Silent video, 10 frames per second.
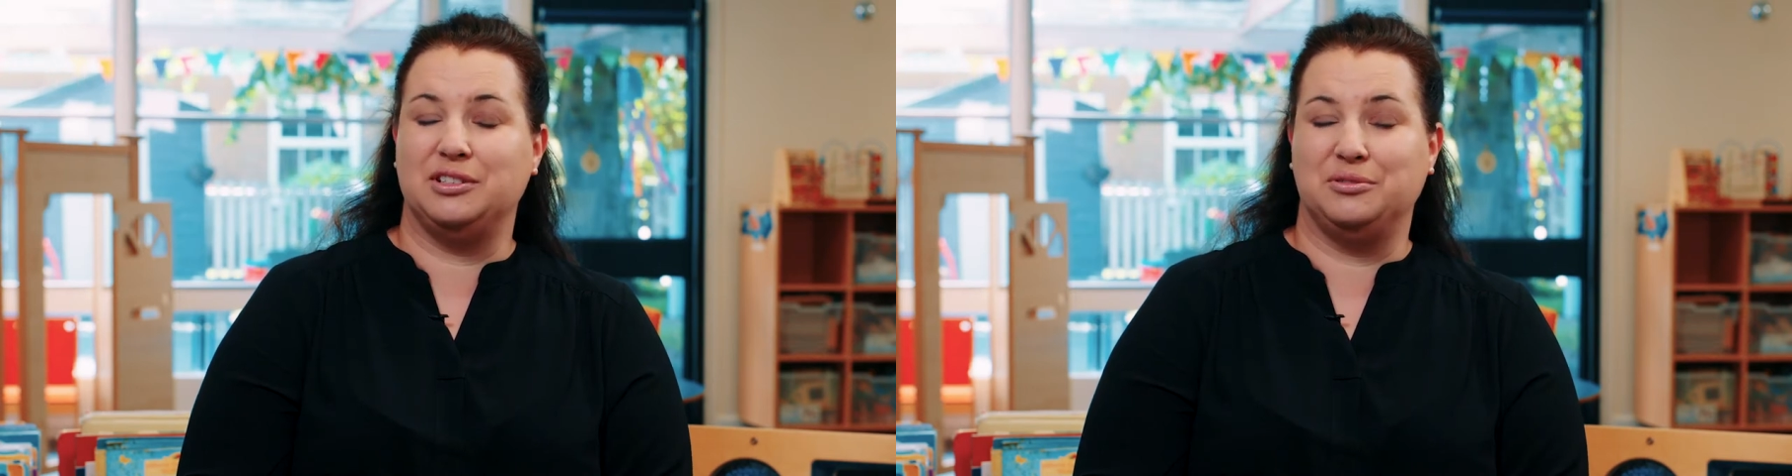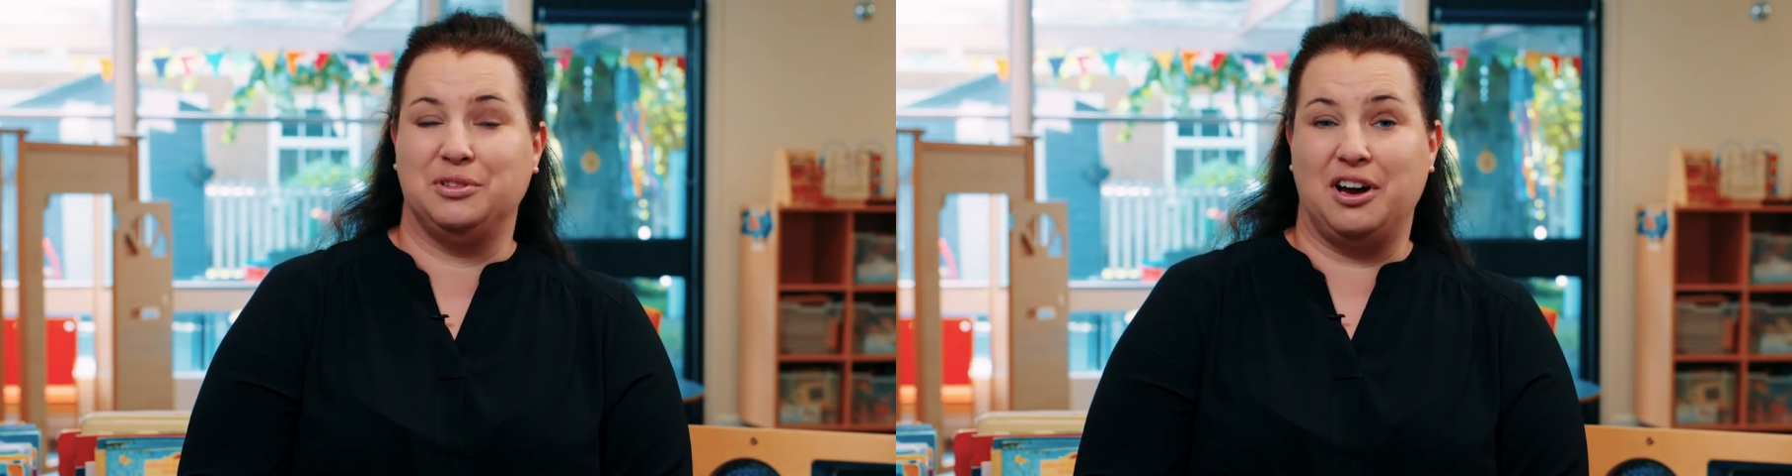
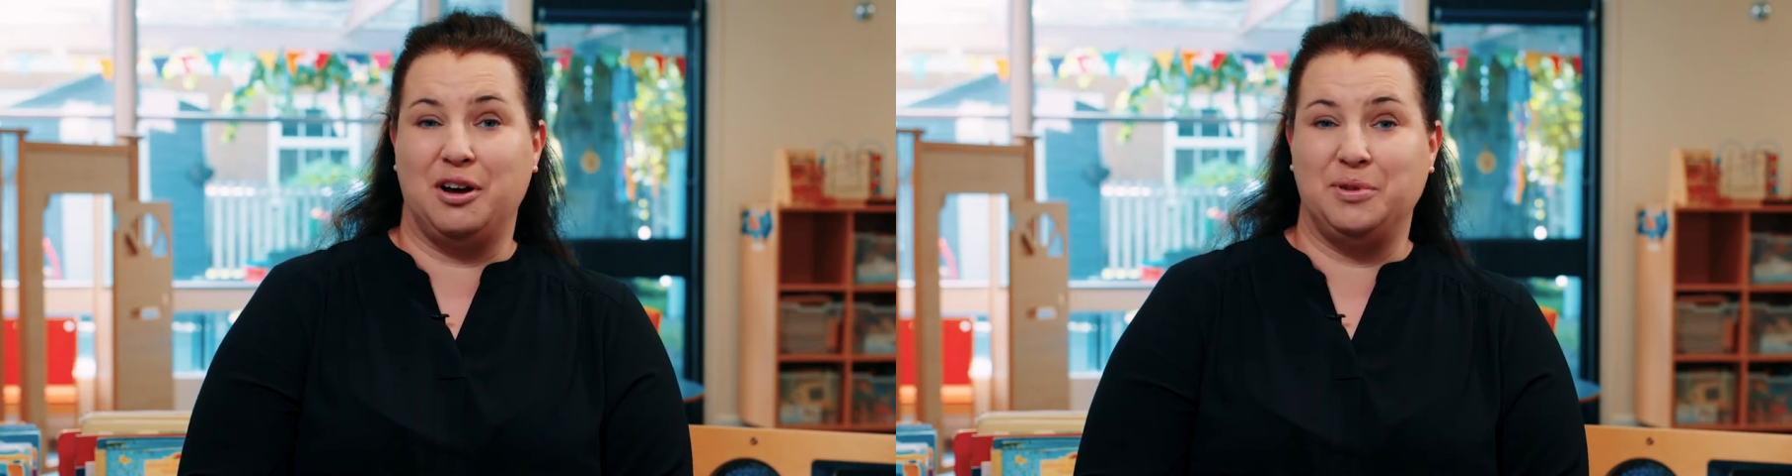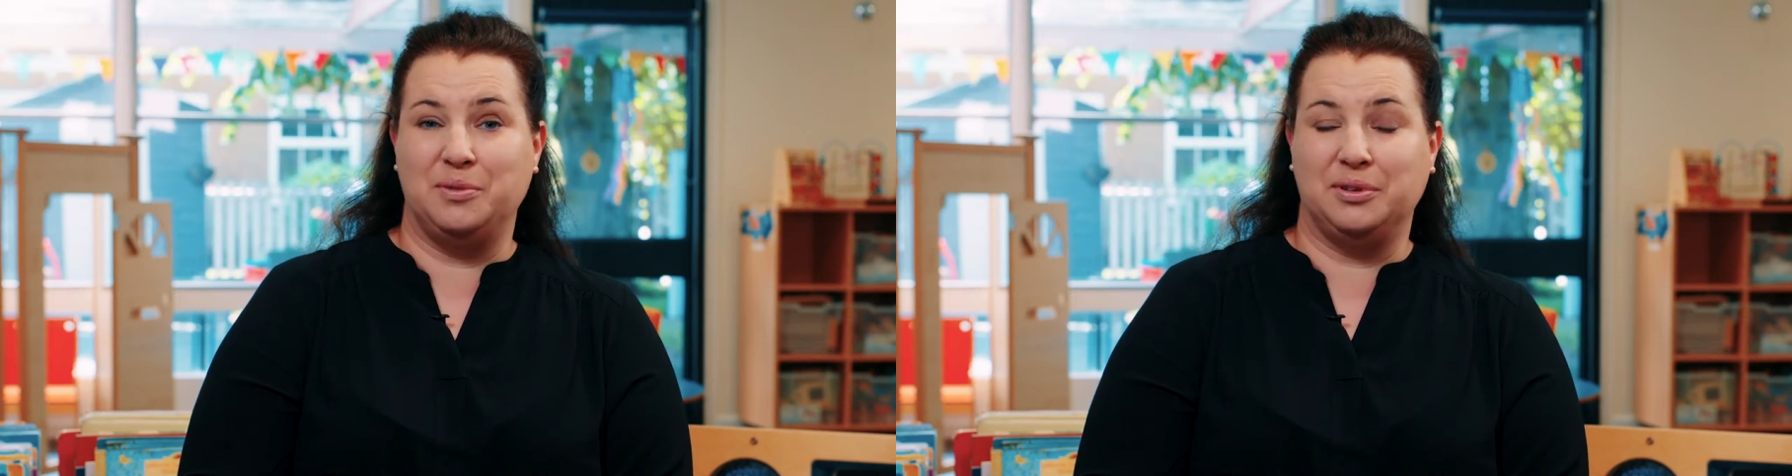sure that our
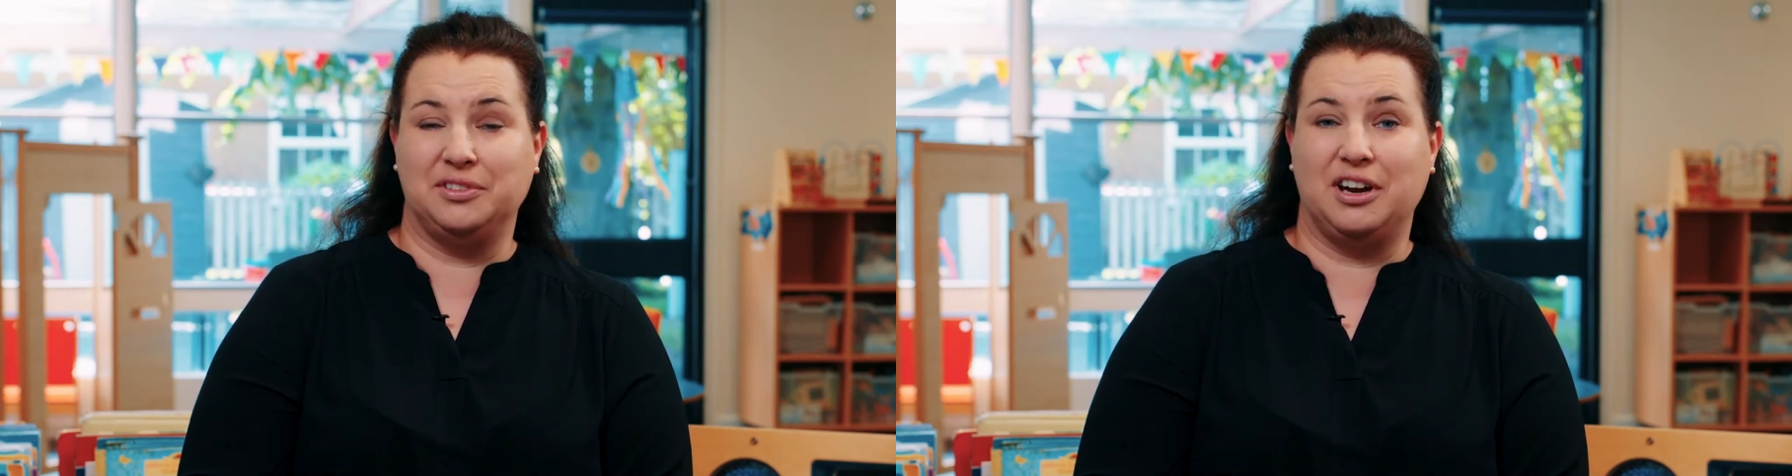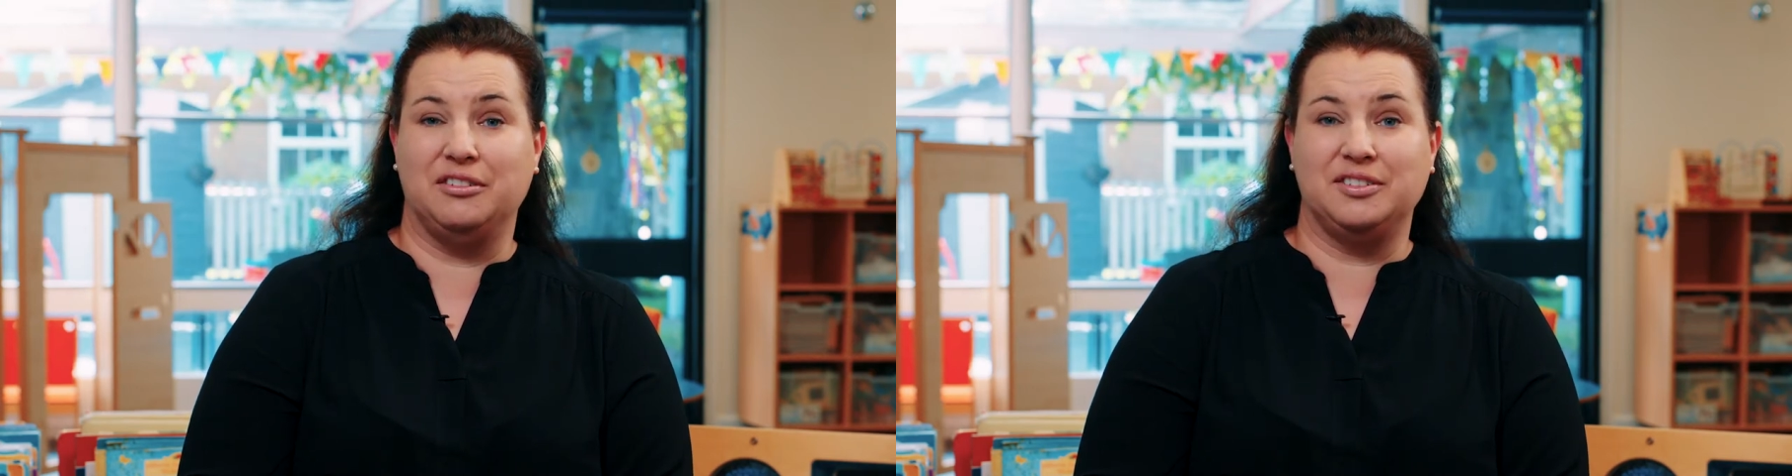pupils
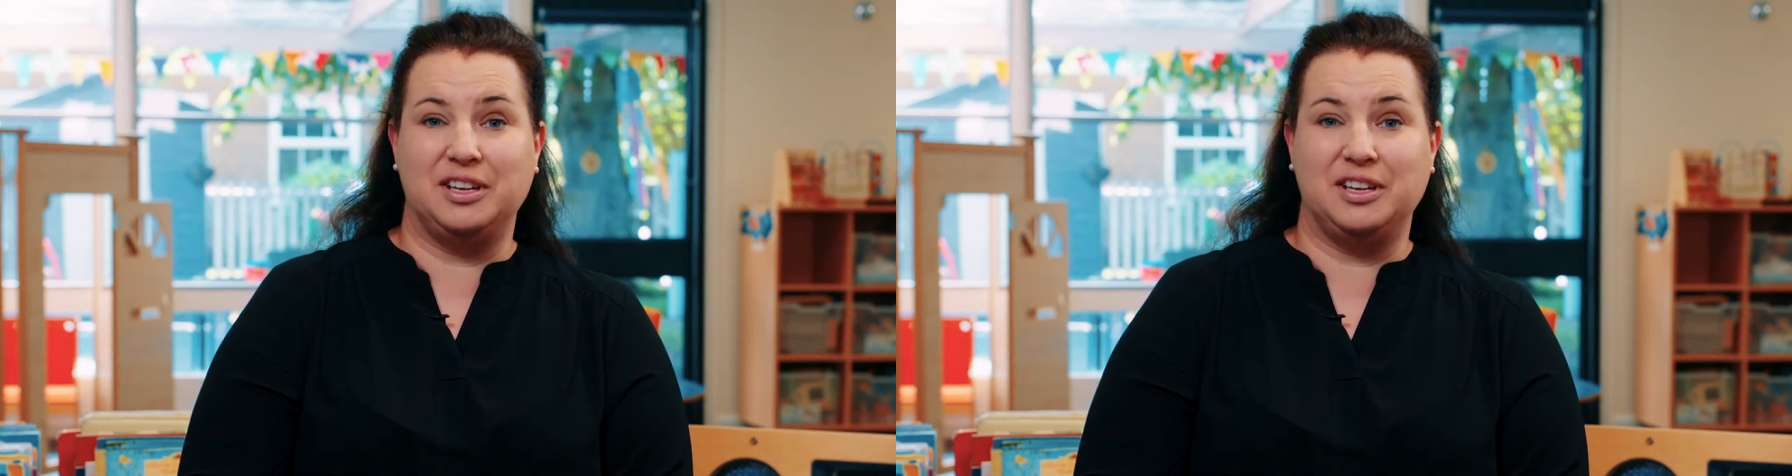are as